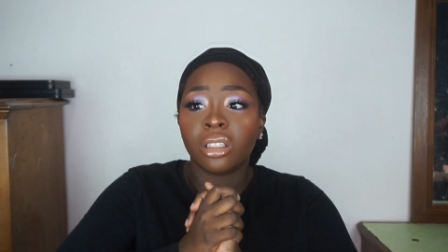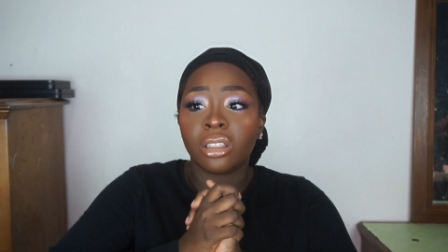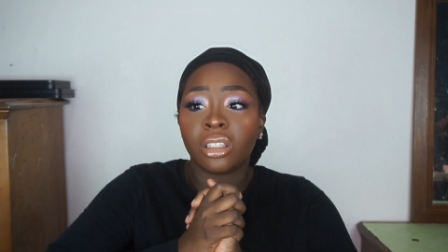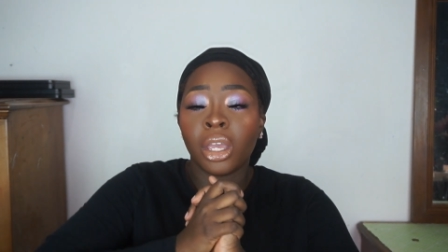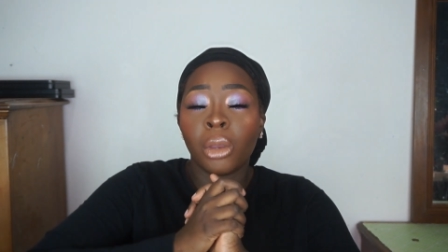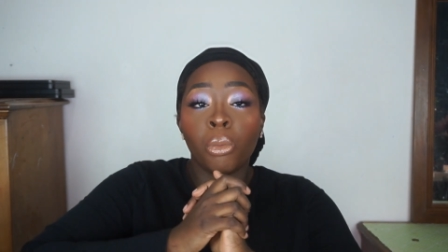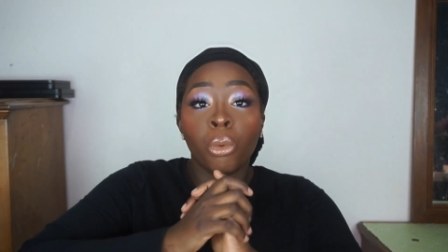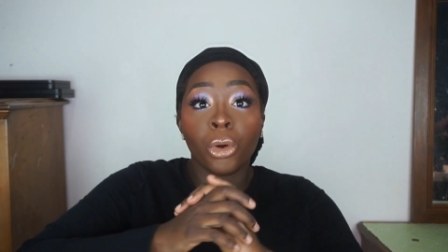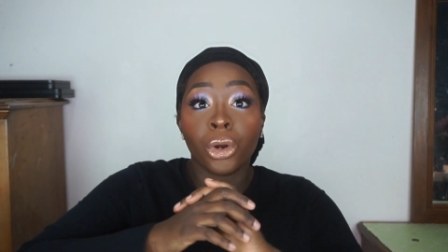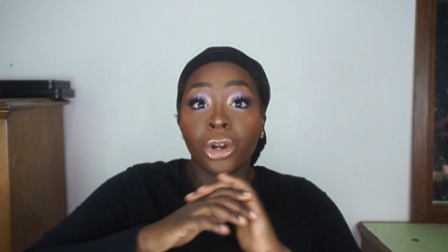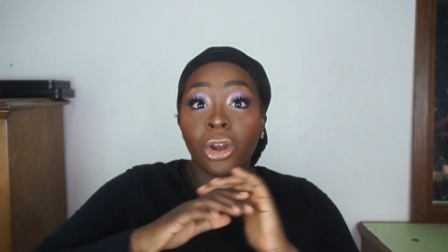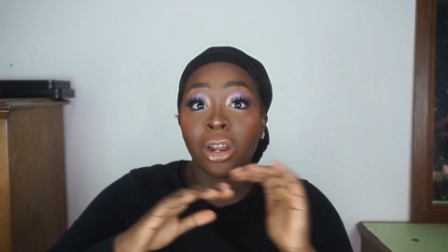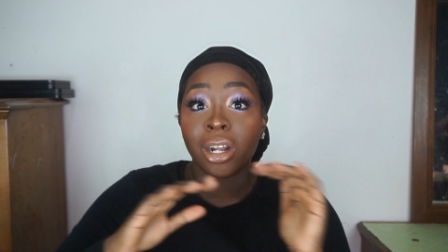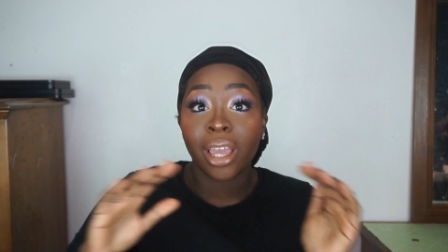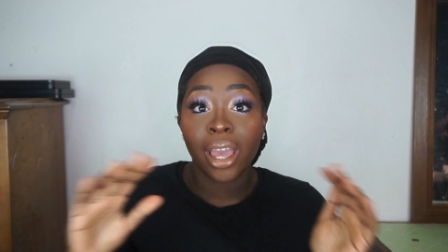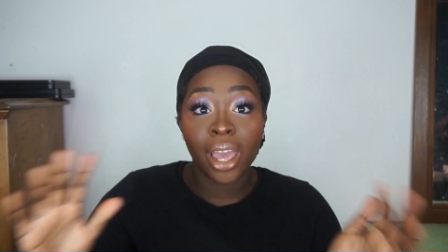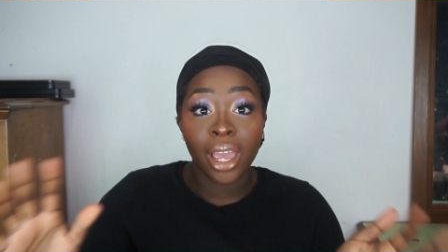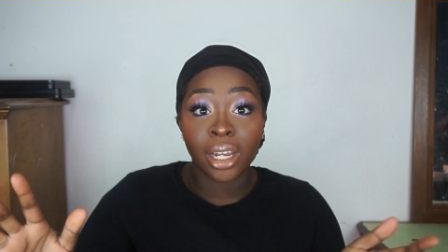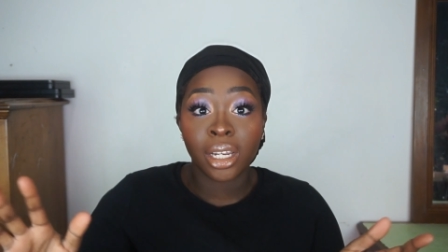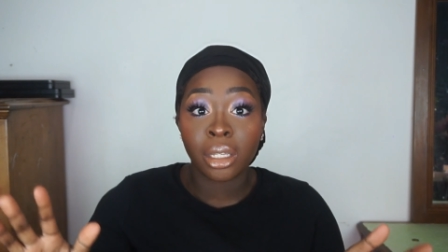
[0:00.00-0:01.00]
They work on
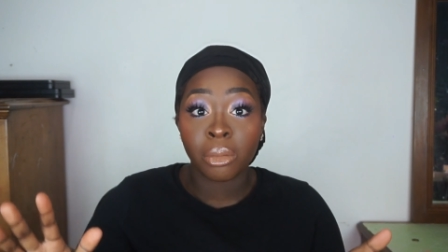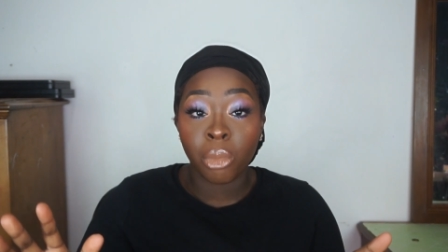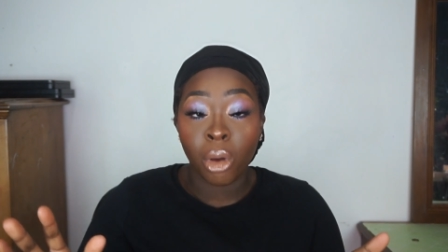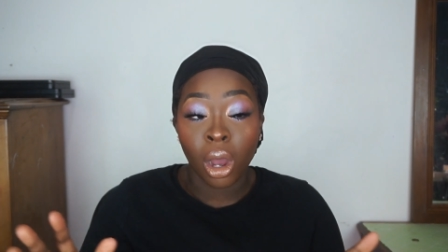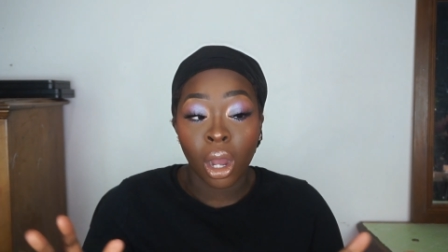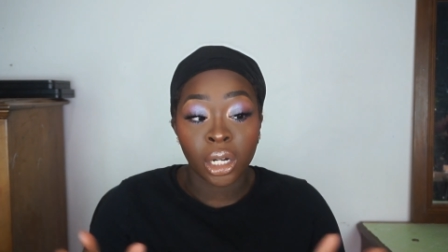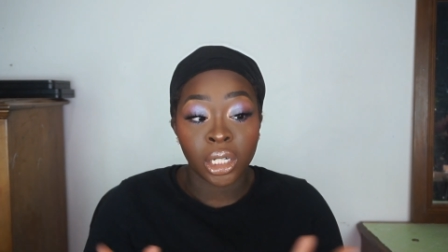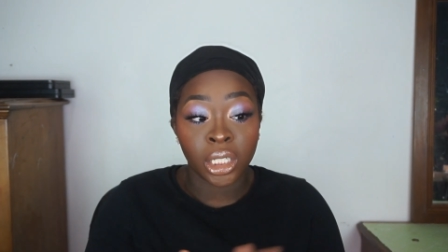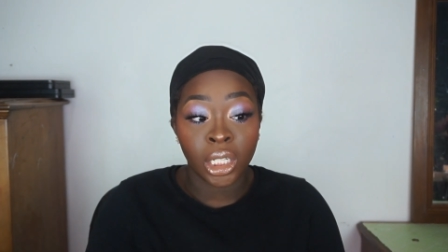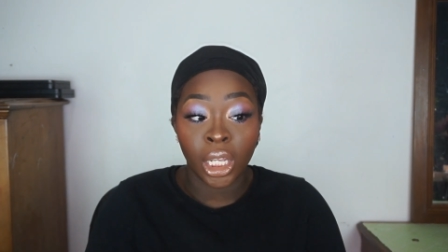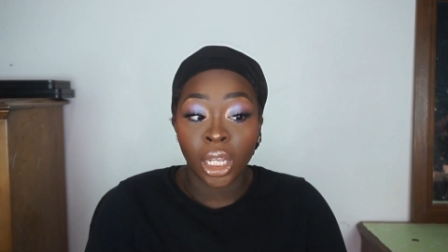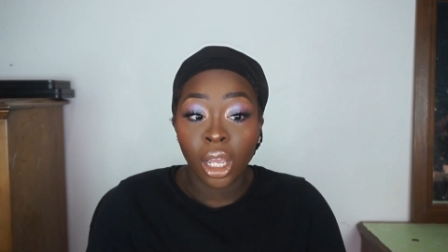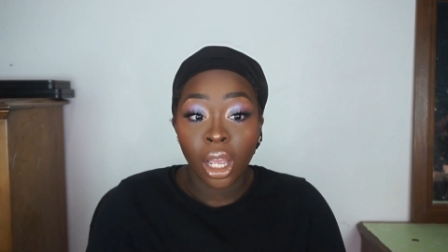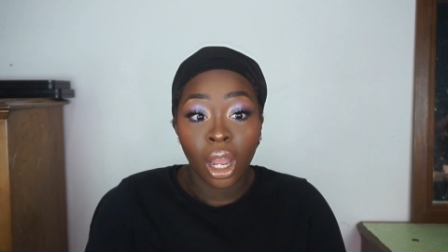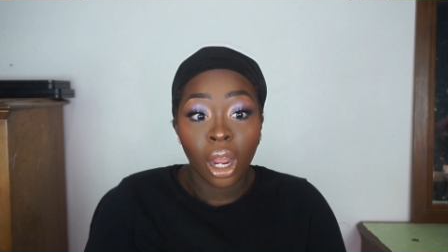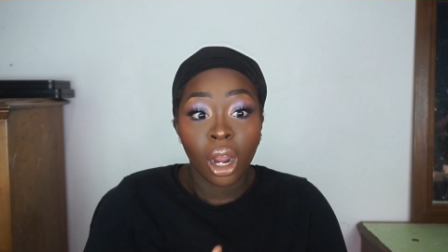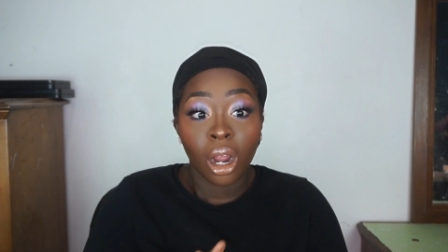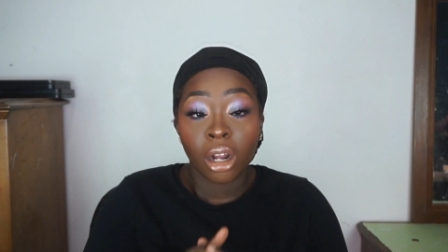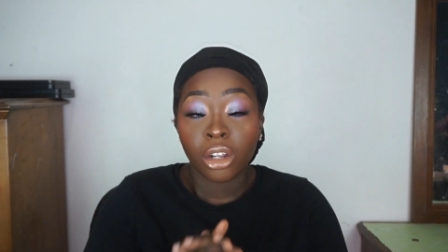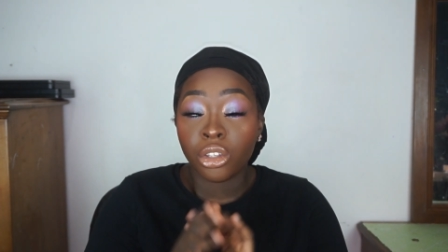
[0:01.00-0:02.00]
anybody.
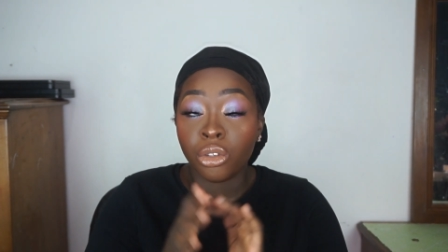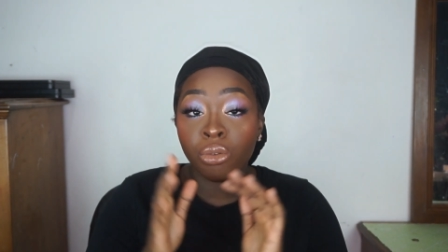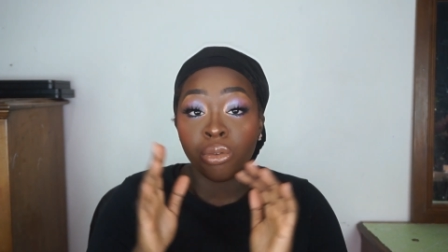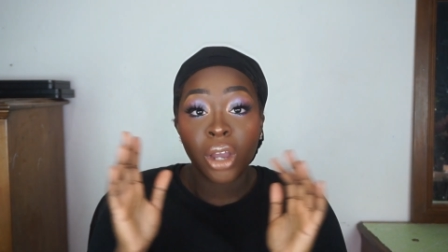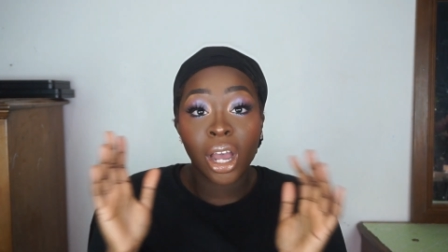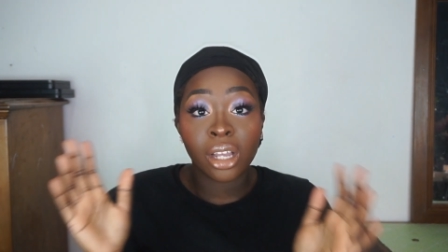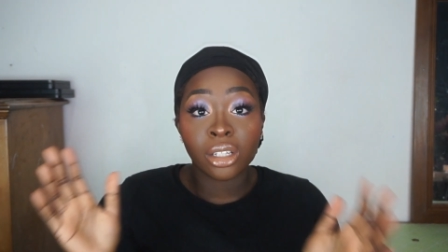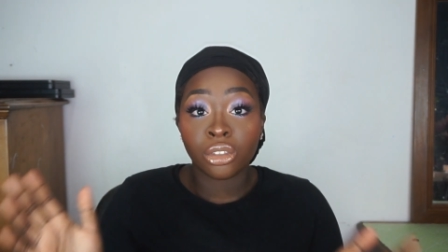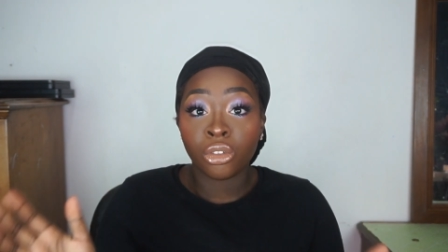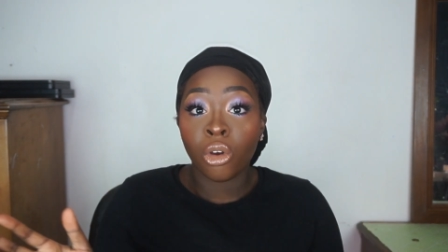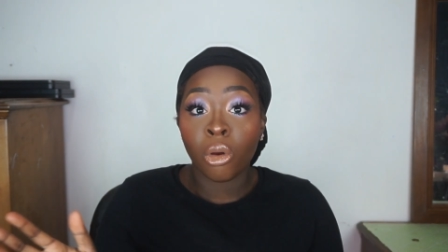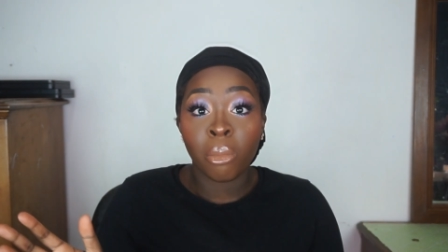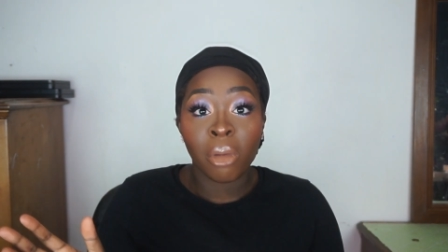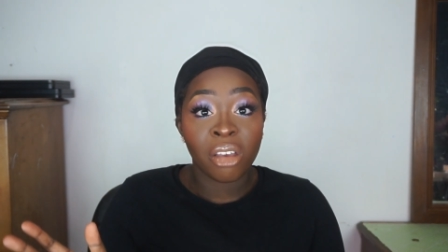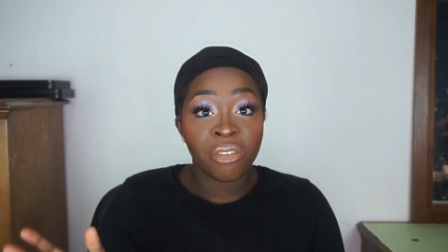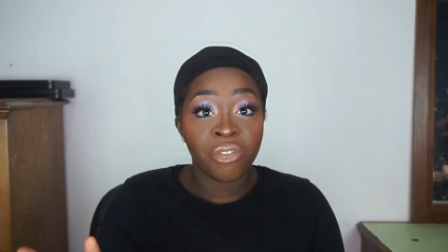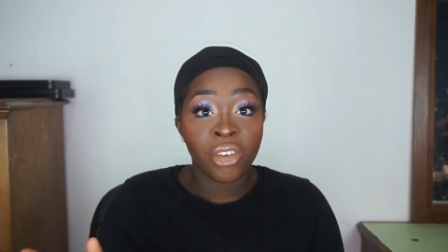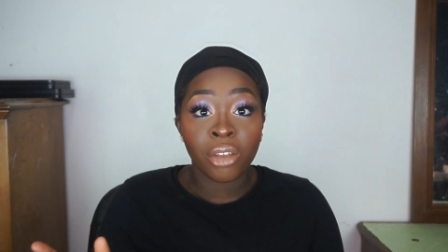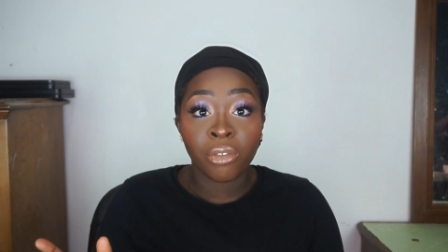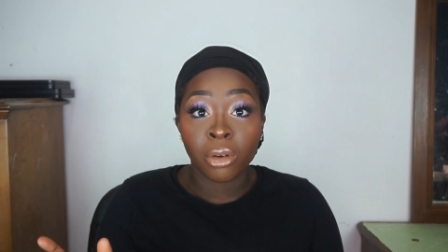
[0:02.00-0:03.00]
You guys know my
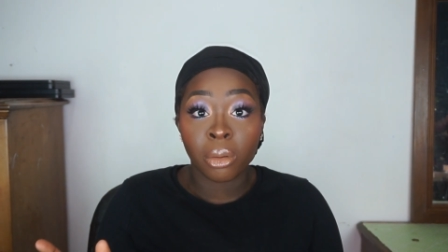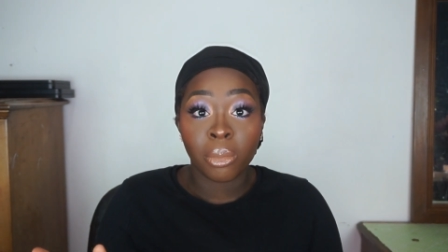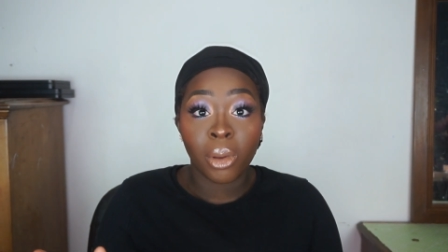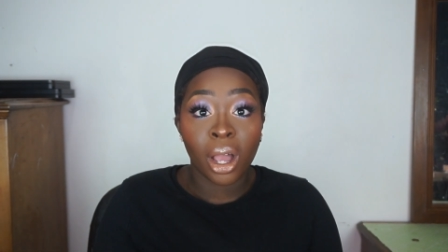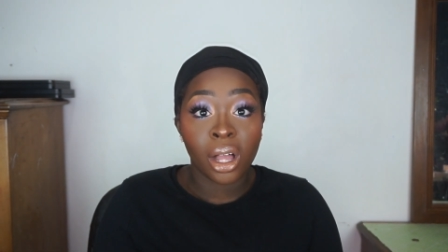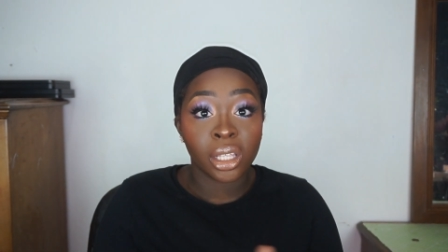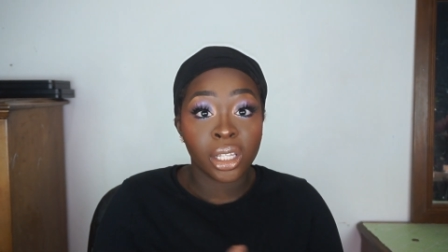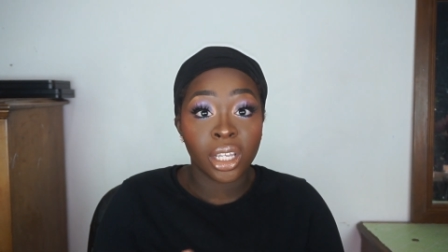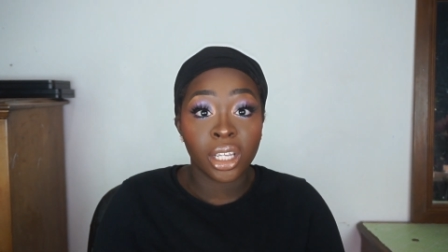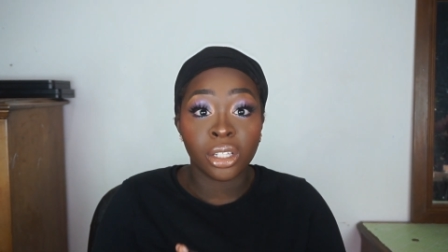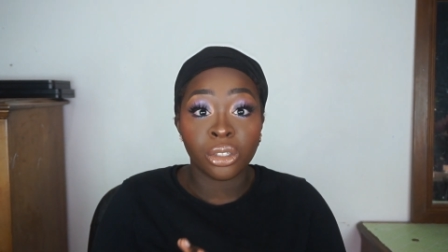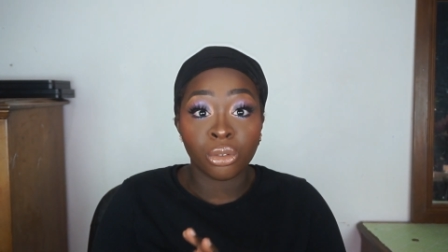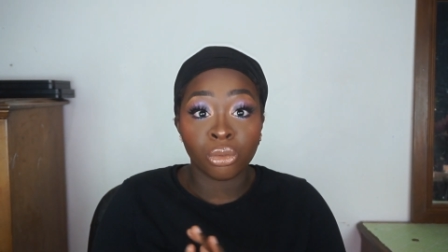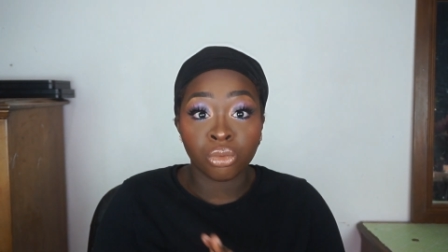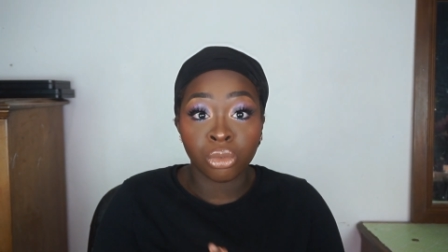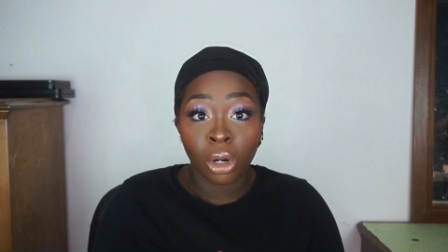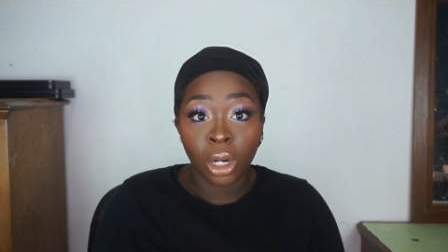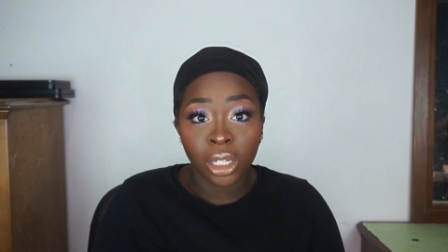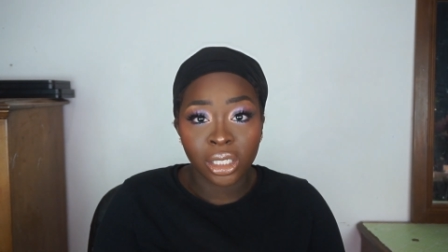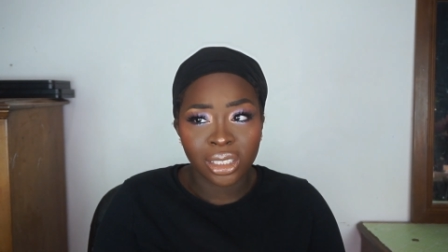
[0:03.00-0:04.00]
favorite palette is
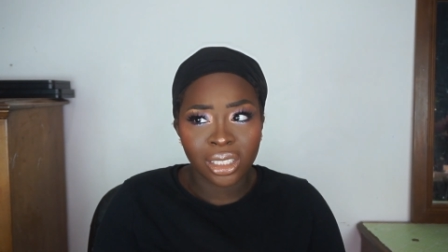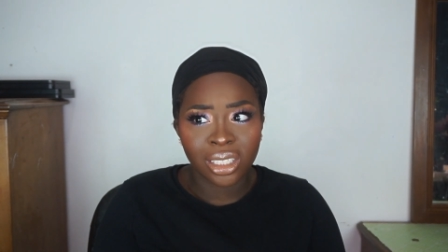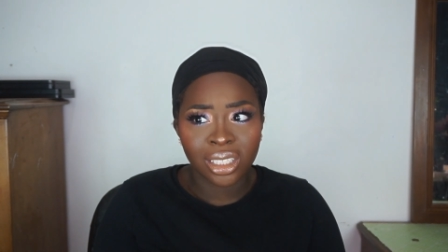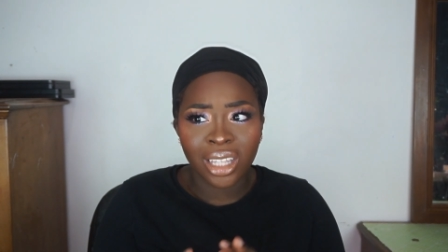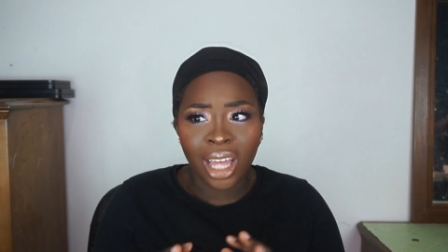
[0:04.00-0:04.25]
Rust.